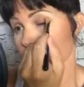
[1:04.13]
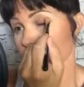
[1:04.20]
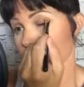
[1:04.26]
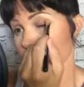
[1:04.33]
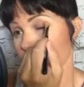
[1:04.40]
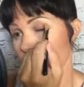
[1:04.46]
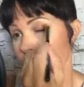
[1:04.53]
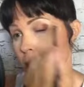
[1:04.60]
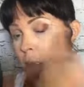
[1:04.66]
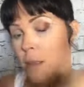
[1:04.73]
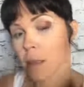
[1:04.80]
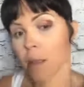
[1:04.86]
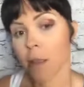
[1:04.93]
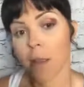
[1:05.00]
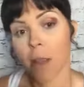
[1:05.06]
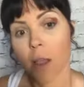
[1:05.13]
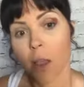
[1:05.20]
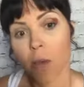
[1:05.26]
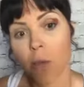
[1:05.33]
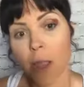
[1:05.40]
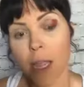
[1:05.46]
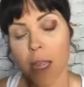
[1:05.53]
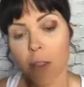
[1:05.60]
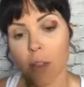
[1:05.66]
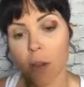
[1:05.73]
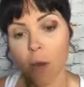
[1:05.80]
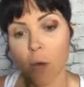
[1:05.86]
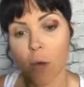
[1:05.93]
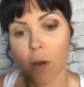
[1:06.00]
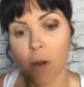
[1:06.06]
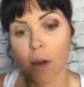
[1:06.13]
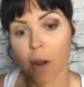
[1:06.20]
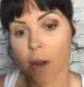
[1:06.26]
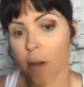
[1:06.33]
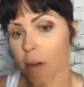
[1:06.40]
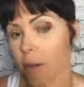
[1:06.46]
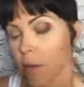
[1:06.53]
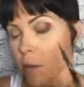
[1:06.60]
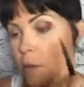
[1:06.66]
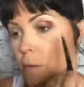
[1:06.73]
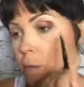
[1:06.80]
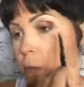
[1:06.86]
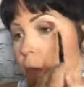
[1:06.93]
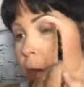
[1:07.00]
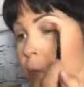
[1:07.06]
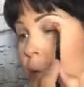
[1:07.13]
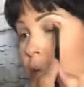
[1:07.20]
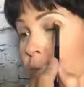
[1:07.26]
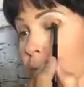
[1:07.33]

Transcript: on right in the corner, right above